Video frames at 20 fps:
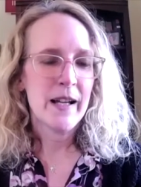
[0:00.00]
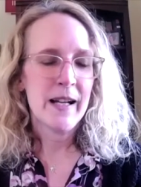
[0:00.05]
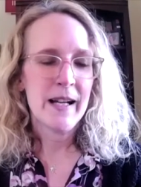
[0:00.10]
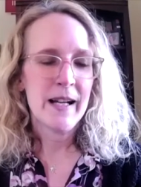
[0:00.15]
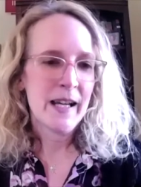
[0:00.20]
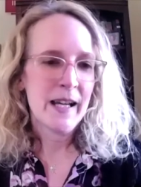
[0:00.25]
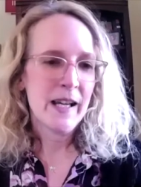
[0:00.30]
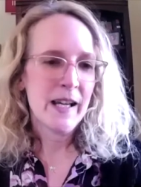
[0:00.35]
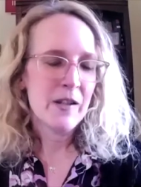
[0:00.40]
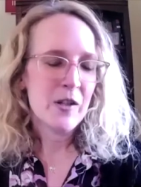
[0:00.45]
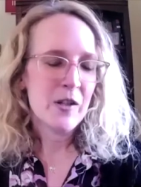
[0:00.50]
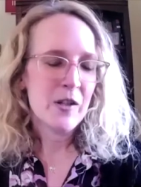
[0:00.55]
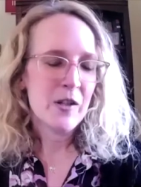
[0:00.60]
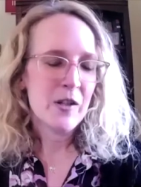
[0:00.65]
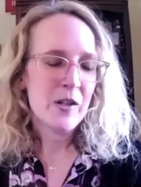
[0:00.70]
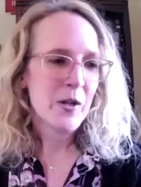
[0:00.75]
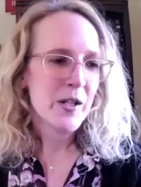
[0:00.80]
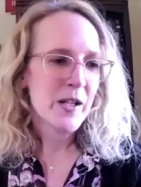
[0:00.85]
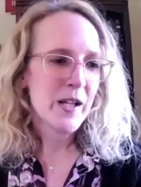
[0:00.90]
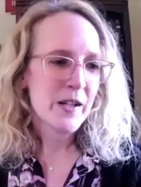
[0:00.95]
And again,
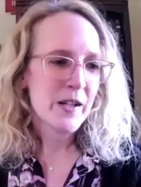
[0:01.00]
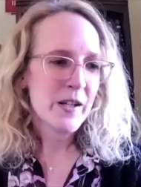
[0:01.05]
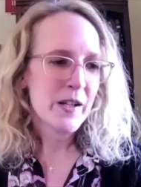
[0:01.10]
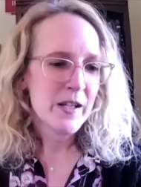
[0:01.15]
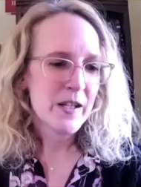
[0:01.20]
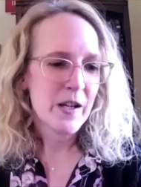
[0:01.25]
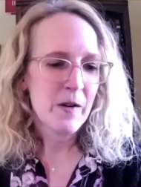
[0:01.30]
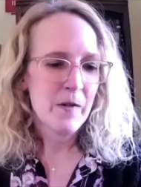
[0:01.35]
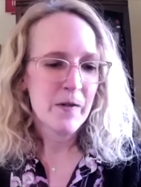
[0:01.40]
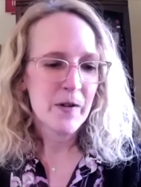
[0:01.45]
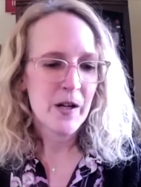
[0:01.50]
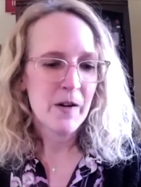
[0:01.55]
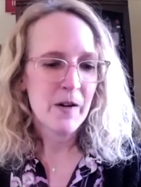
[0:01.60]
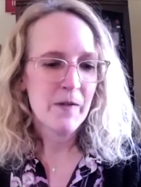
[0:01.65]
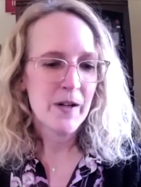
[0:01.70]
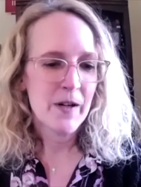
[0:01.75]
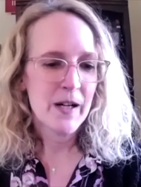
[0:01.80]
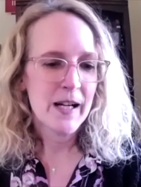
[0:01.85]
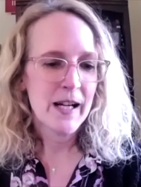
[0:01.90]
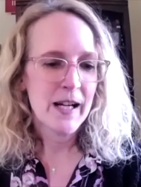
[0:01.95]
scripture tells us over and
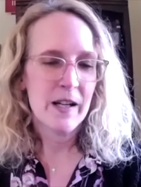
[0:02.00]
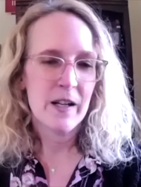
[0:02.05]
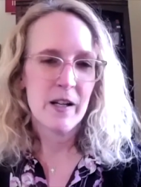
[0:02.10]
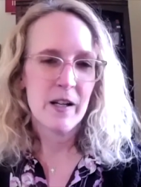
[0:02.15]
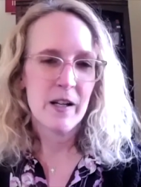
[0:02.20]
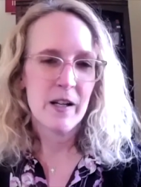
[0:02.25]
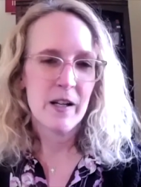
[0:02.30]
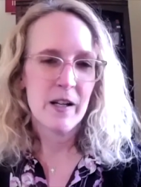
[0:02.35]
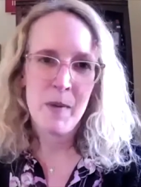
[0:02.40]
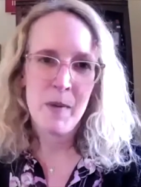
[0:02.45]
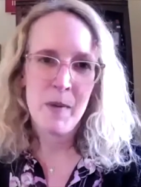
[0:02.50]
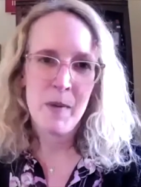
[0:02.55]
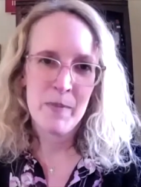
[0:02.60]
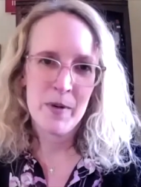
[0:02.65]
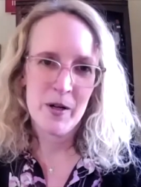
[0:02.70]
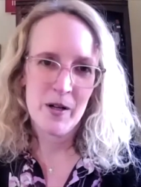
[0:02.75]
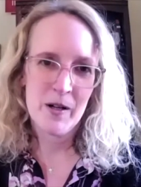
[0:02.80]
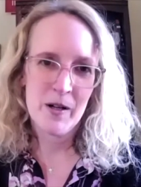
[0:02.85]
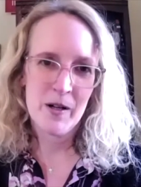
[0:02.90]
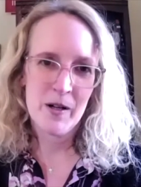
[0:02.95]
over again,
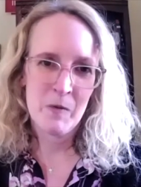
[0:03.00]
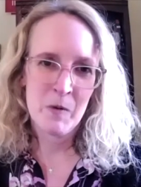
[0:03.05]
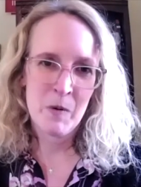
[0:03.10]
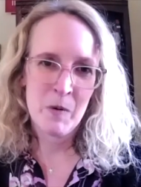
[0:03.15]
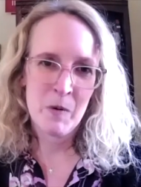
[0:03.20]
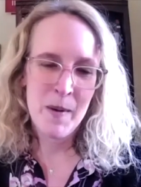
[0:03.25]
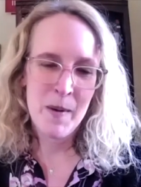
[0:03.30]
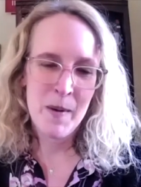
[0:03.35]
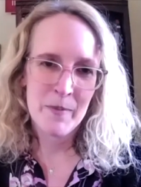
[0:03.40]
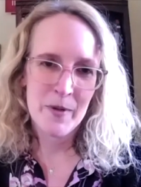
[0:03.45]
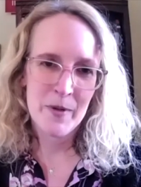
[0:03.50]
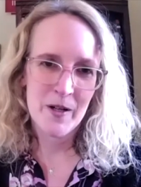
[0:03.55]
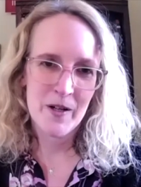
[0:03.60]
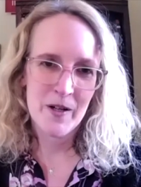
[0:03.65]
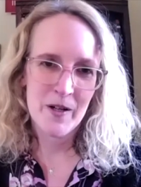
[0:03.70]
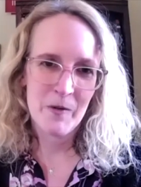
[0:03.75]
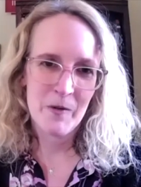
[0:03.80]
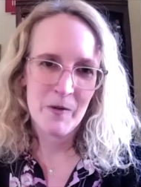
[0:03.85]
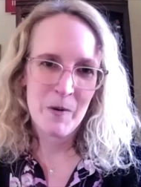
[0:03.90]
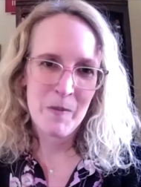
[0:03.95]
remember.
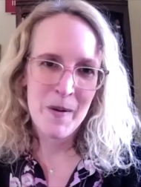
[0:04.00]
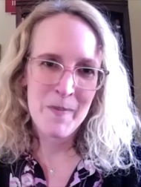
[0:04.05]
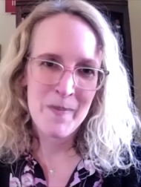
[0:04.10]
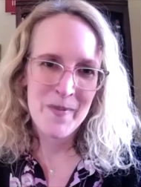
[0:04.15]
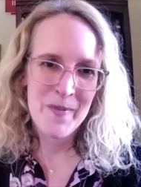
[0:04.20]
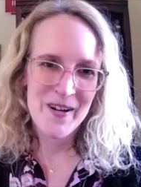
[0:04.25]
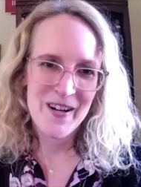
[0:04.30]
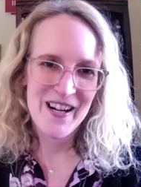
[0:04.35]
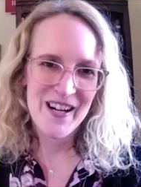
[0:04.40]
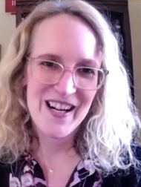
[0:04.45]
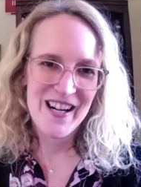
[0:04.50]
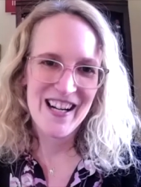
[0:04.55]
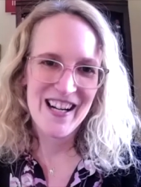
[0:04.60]
Remember, remember.